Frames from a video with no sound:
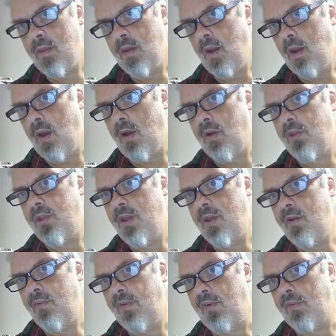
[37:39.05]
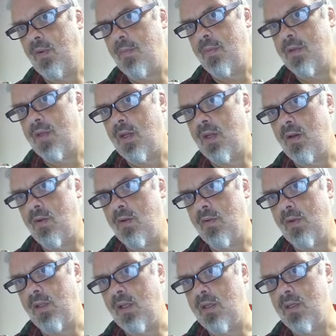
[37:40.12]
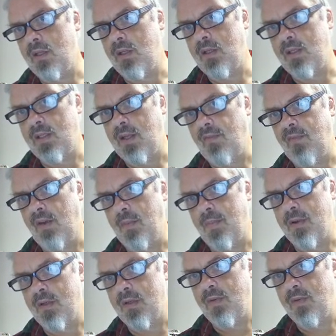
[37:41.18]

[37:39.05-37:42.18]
Health 50%, religion 70%,